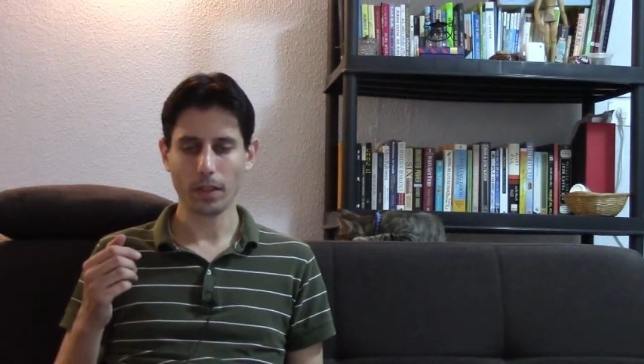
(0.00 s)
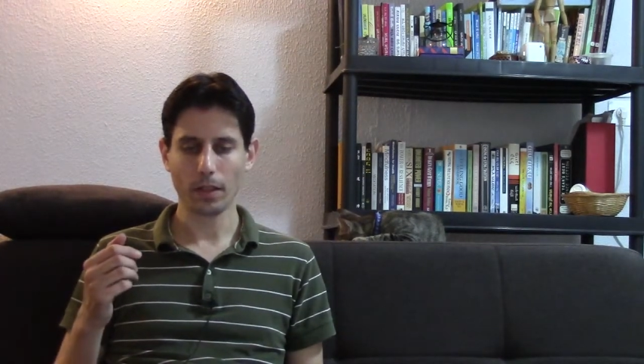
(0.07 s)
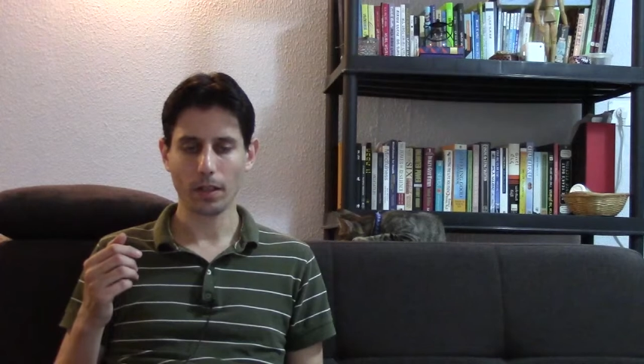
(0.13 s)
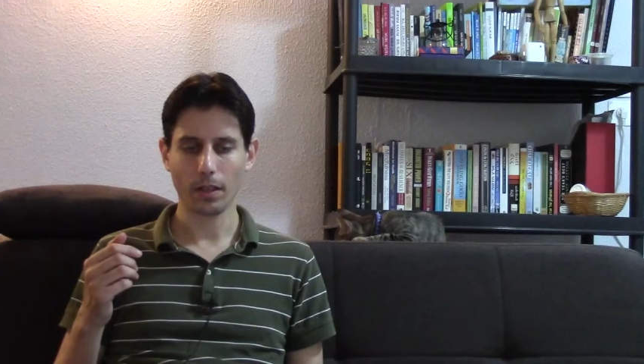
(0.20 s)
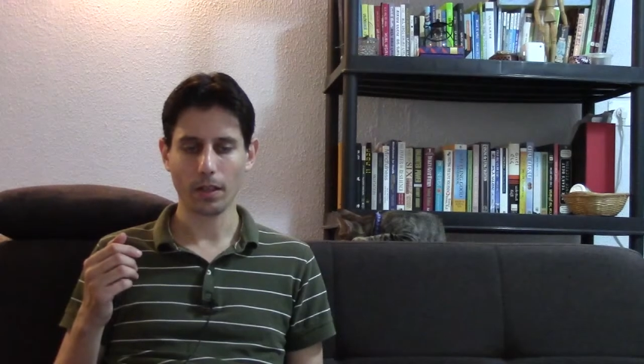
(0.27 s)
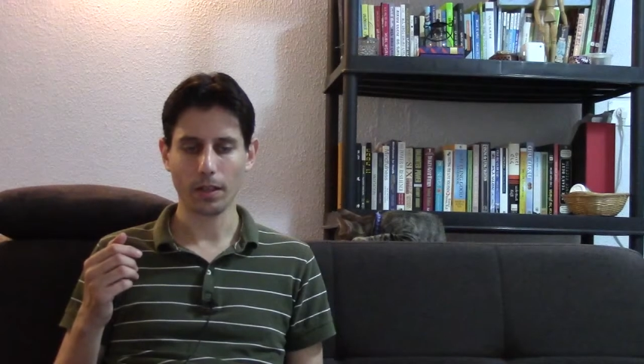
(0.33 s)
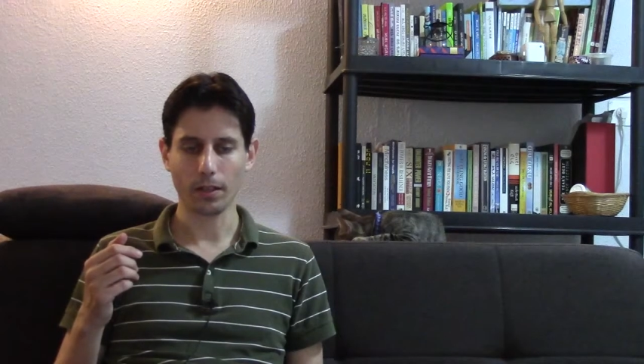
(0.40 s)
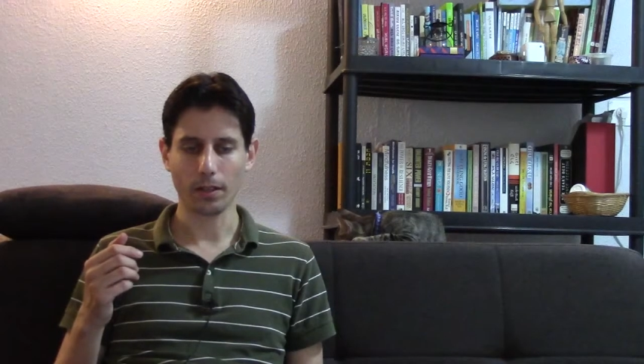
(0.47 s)

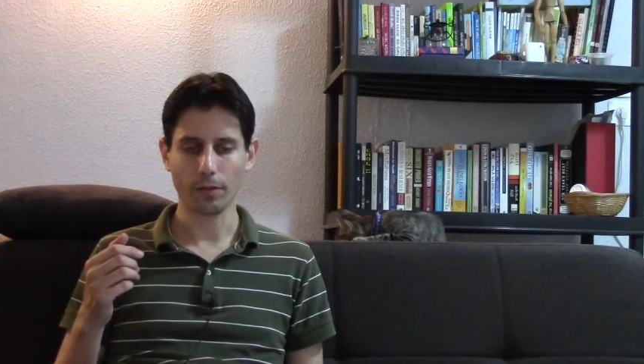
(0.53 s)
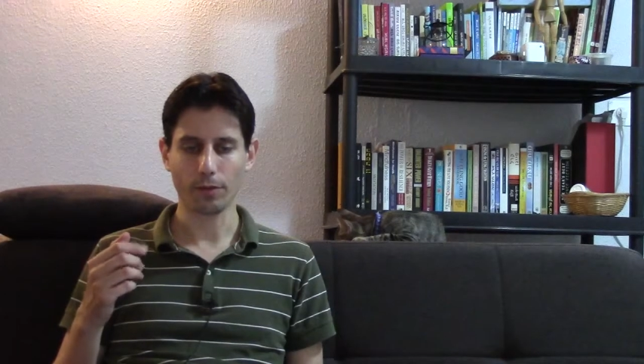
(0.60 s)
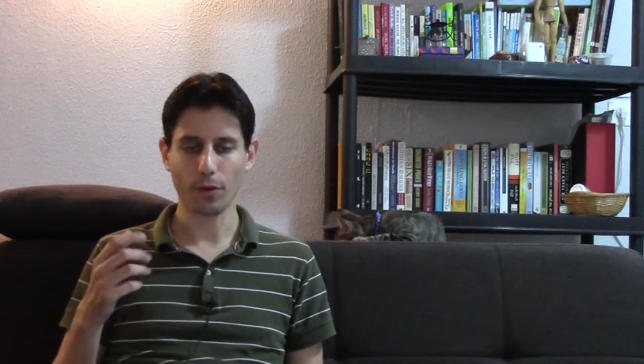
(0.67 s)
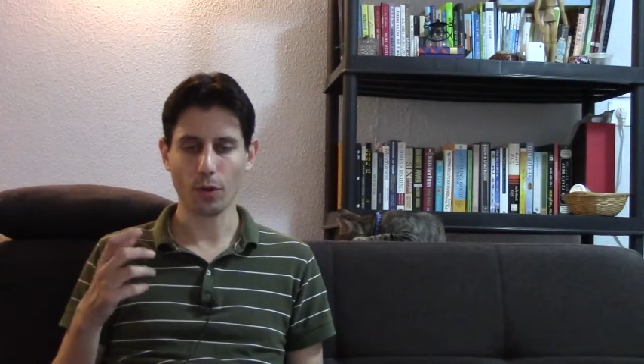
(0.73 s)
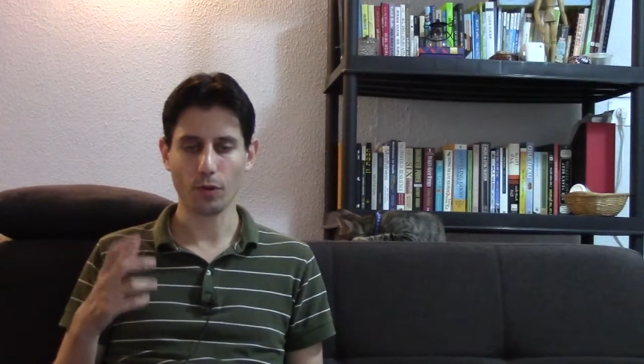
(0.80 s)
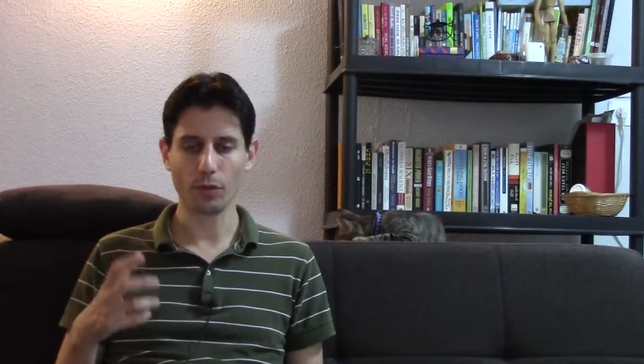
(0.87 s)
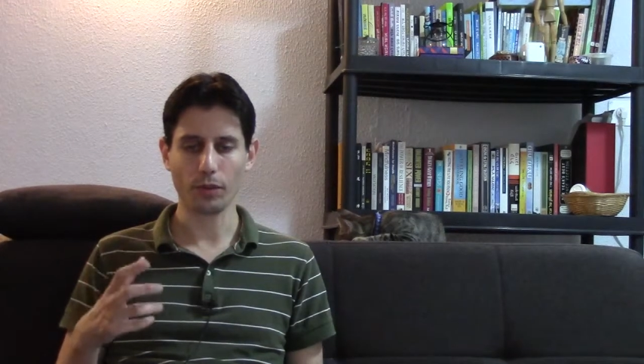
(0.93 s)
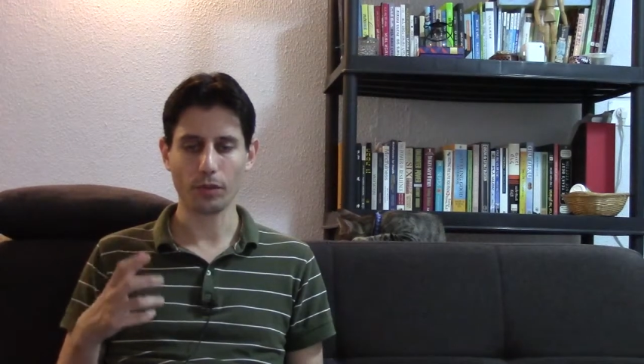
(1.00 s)

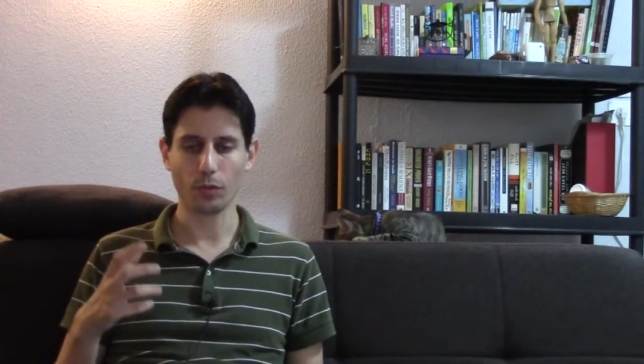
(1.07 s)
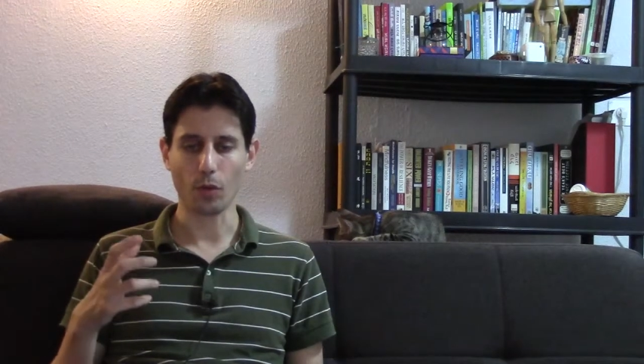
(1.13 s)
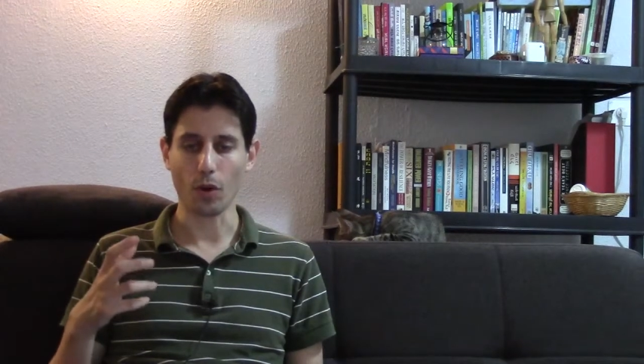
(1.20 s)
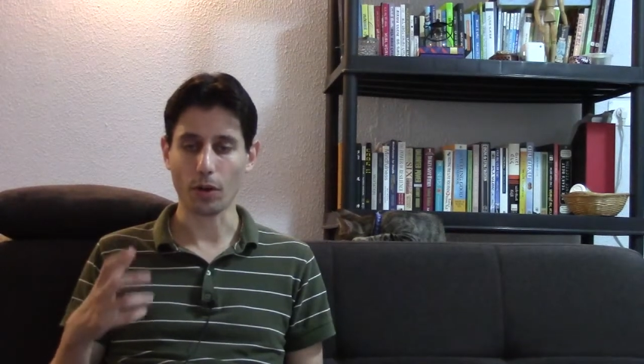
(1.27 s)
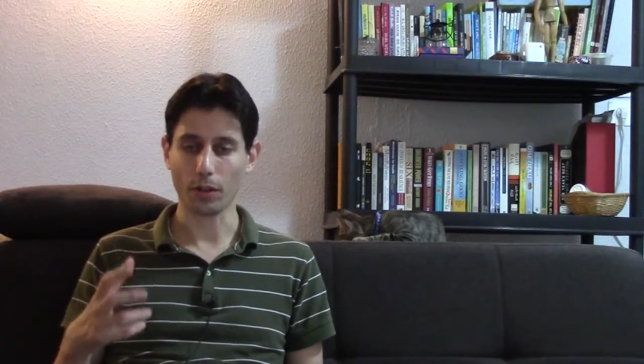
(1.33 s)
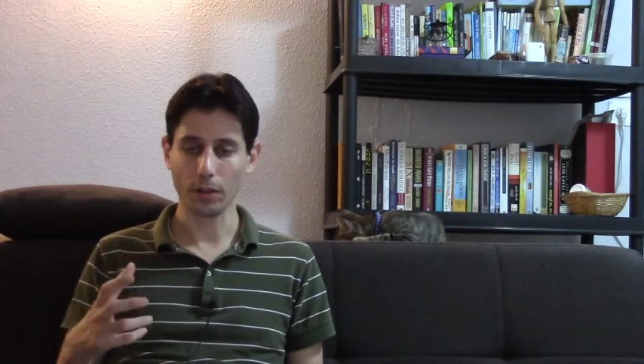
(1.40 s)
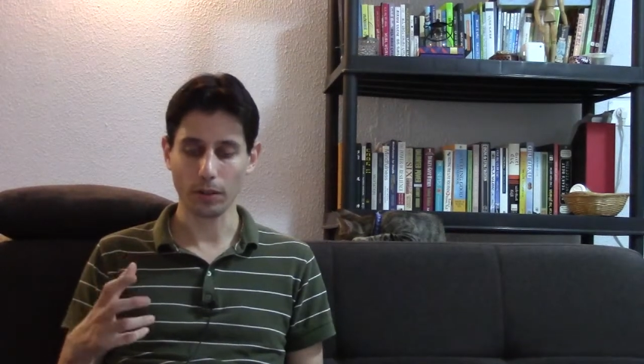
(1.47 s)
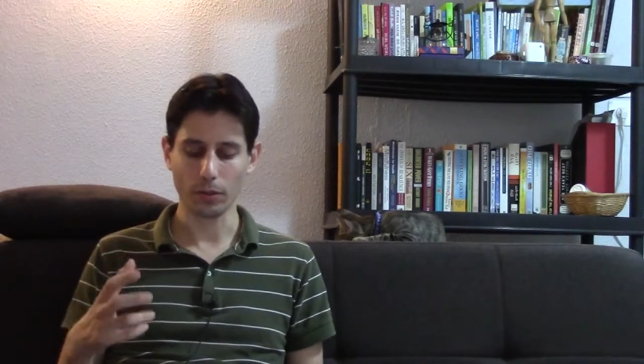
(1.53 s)
focused
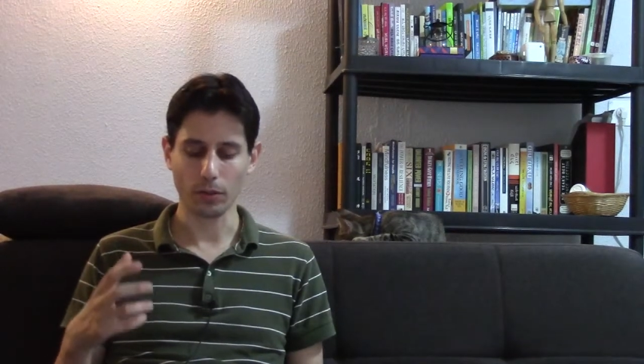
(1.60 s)
walking.